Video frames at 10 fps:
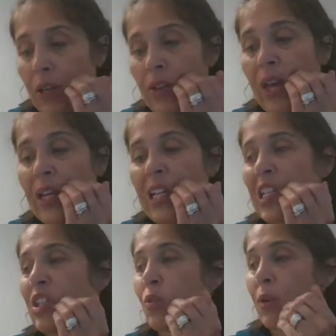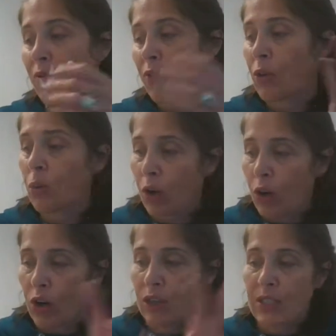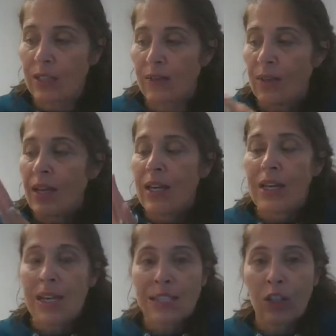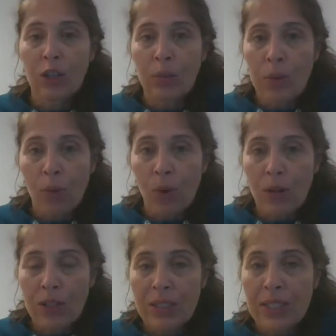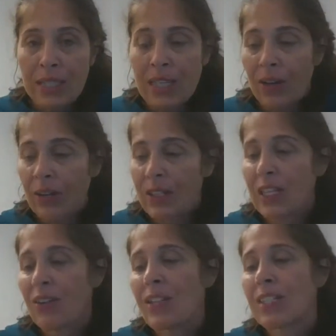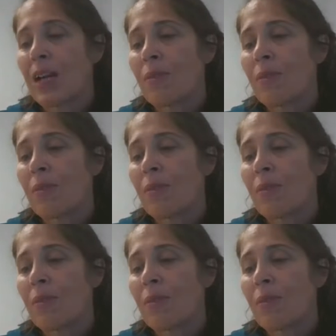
And then he says you read it for the words, and he gets a little bit more detailed and serious there.